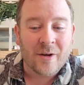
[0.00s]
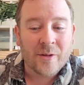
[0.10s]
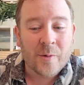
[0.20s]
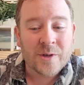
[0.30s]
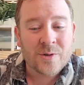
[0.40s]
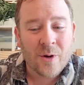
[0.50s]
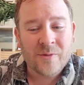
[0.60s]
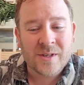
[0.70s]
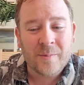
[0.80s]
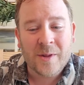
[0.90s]
although it
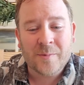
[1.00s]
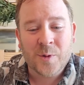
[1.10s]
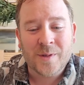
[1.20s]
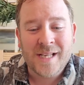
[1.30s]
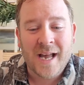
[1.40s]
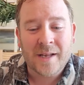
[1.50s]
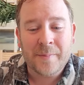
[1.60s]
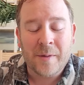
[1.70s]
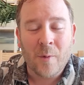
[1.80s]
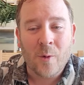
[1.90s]
drove some of them to attack
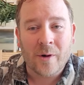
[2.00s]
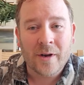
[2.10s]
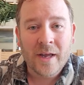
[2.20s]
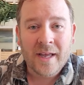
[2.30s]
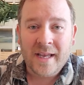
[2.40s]
me more,